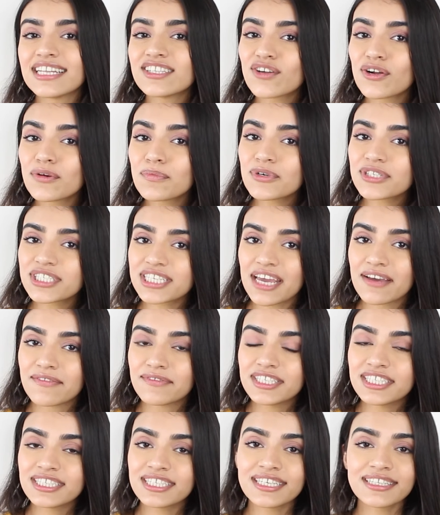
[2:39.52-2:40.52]
That's almost
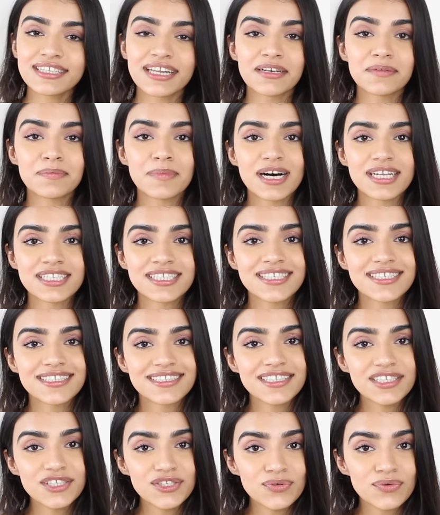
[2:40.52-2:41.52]
everything that a
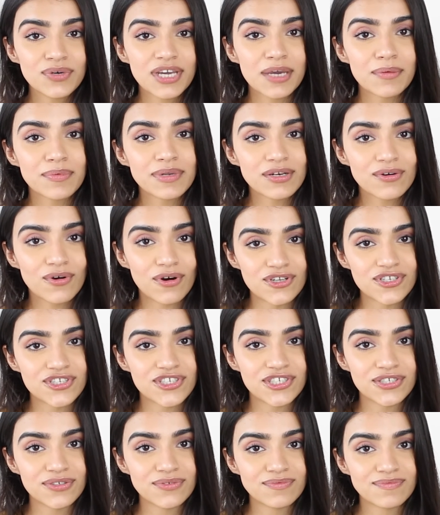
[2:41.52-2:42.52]
master's in UK will
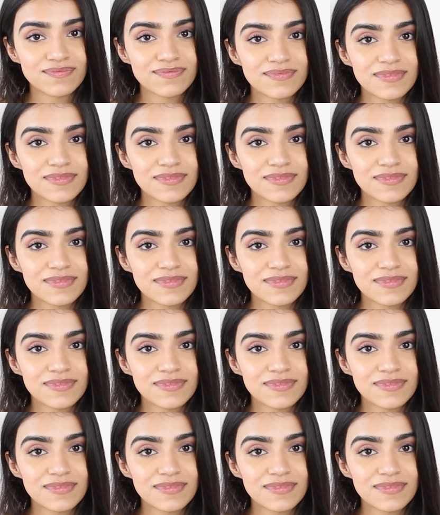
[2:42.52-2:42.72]
cost you.